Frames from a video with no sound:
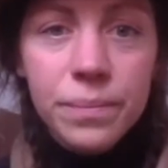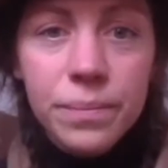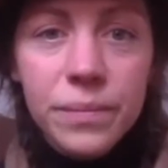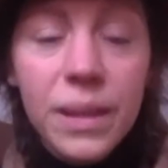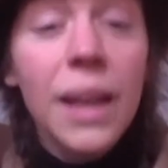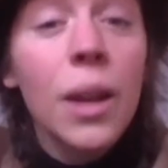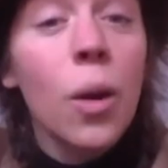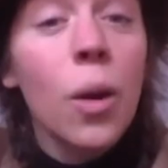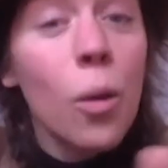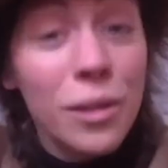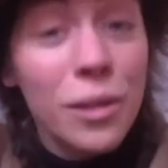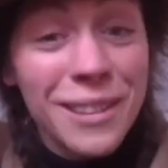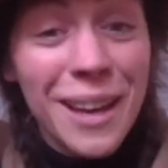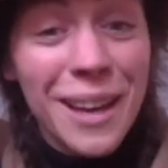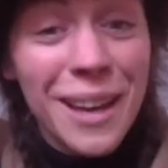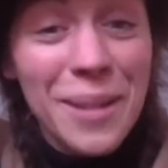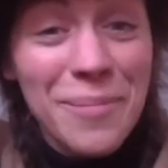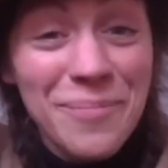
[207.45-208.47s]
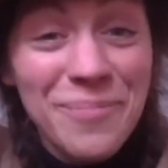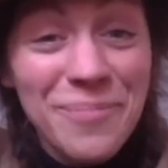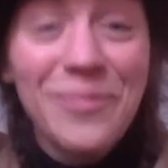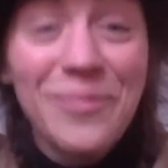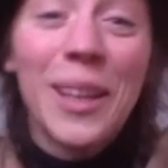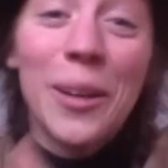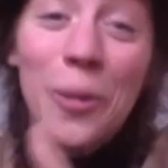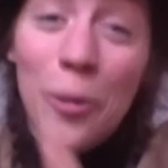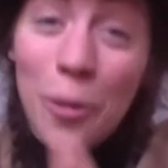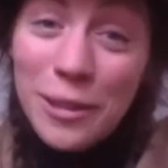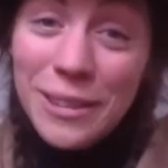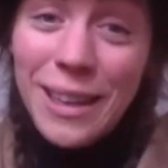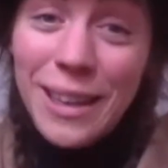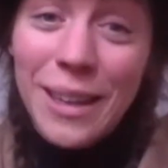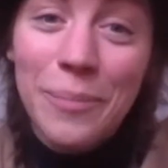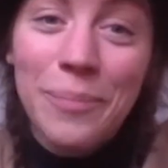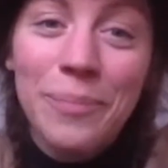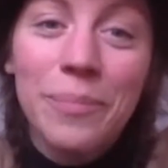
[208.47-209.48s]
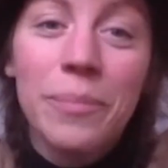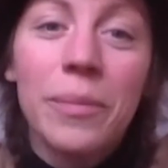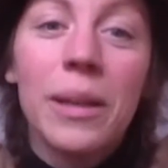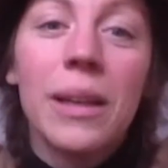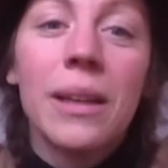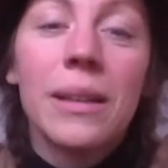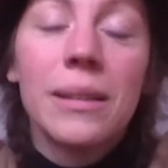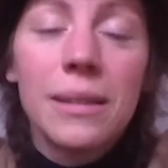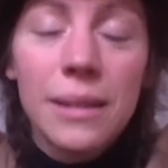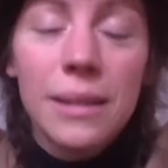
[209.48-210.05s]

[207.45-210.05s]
Not all the time, but